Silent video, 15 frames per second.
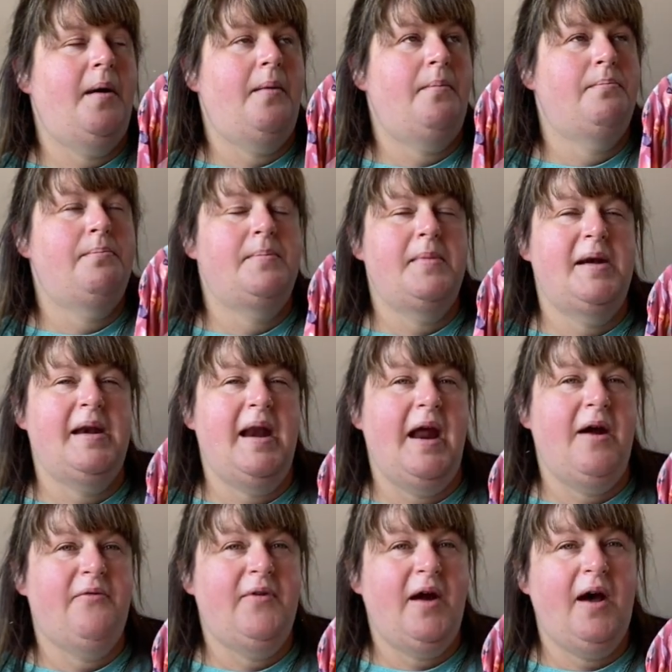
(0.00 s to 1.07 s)

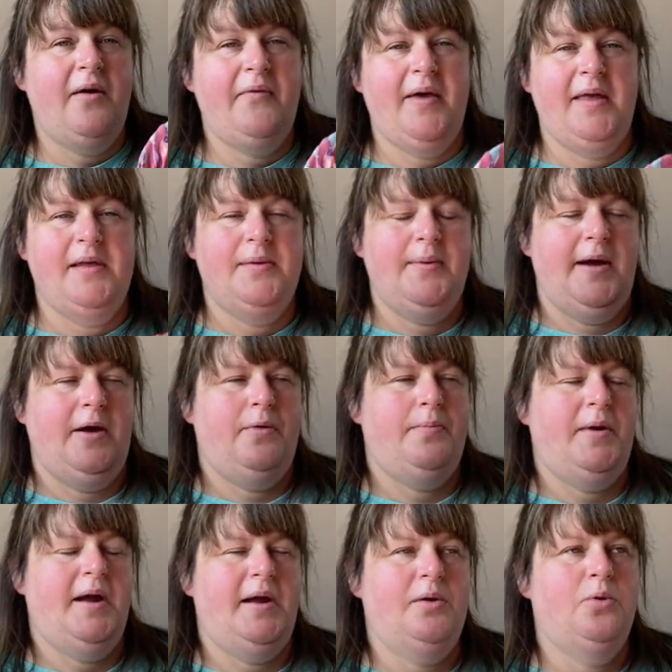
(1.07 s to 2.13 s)
Minerva have it as well,
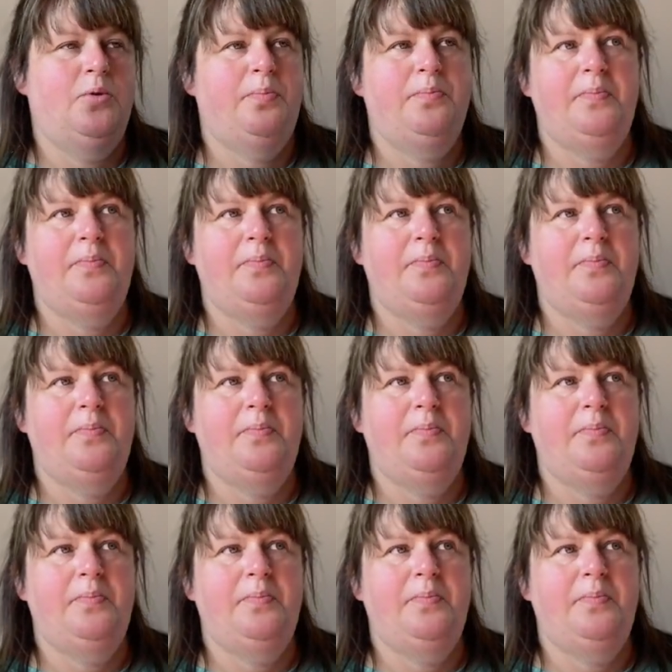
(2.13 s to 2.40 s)
but I know